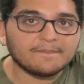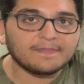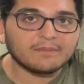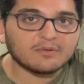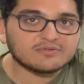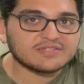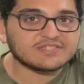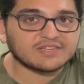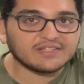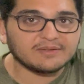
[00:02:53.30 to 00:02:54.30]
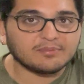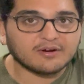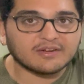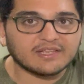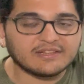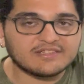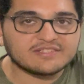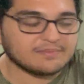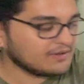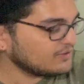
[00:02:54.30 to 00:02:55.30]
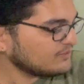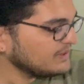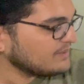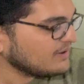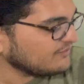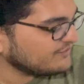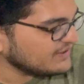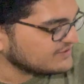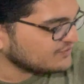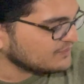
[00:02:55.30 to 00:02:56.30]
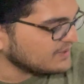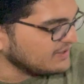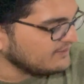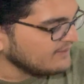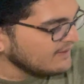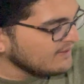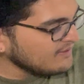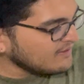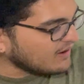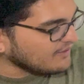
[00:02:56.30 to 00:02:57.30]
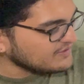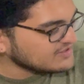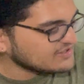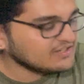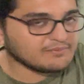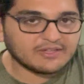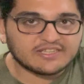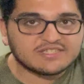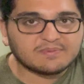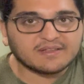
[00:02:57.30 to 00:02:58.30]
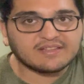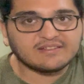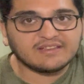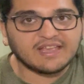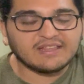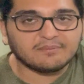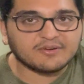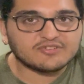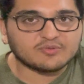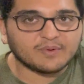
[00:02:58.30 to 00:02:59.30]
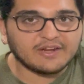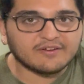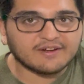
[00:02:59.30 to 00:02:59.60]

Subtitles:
the most exciting part, at least, about the rebound phase for me. Obviously, I'm not expecting to gain a bunch of weight or